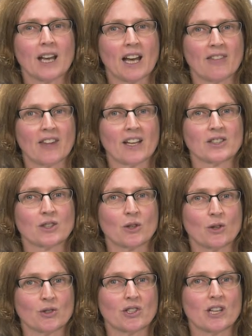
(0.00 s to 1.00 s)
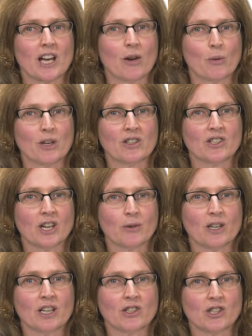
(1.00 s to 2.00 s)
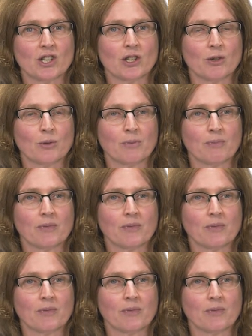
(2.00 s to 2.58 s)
and that's got a window in it too